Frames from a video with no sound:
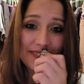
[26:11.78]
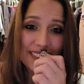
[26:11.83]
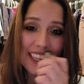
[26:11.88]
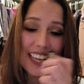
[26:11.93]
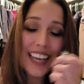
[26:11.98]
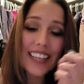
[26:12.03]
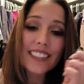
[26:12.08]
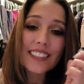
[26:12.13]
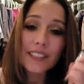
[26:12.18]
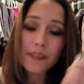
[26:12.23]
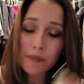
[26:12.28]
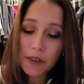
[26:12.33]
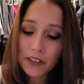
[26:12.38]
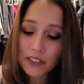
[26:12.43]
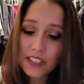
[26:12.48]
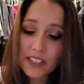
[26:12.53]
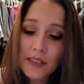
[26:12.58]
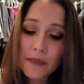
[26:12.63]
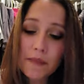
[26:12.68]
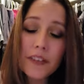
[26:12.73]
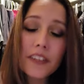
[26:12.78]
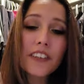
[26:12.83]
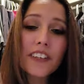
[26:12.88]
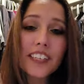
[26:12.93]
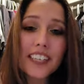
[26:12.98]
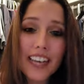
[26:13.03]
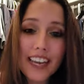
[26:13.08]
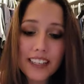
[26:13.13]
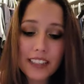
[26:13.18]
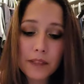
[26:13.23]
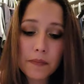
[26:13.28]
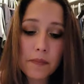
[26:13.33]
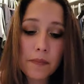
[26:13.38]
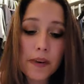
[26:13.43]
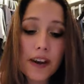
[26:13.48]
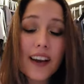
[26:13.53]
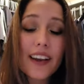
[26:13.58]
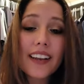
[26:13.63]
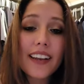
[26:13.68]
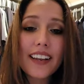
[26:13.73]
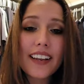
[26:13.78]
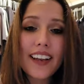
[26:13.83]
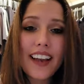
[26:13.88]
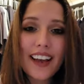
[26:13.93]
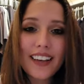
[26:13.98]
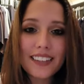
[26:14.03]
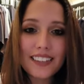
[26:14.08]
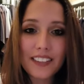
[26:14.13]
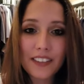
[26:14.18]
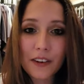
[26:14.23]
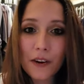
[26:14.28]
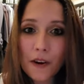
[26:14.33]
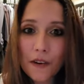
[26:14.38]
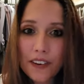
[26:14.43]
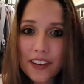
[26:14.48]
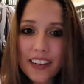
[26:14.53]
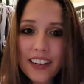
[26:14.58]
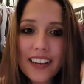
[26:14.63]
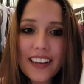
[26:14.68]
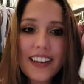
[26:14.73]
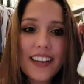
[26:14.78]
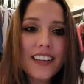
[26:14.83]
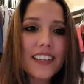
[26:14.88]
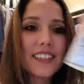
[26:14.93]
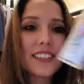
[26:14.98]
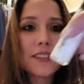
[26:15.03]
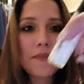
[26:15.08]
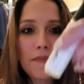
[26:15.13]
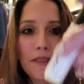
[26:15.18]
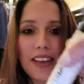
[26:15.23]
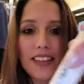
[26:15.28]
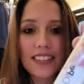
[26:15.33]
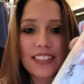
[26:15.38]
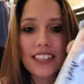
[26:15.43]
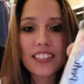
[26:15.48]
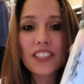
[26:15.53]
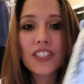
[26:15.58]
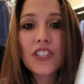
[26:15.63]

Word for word: It smells similar, yes, but it has the coconut and it's amazing.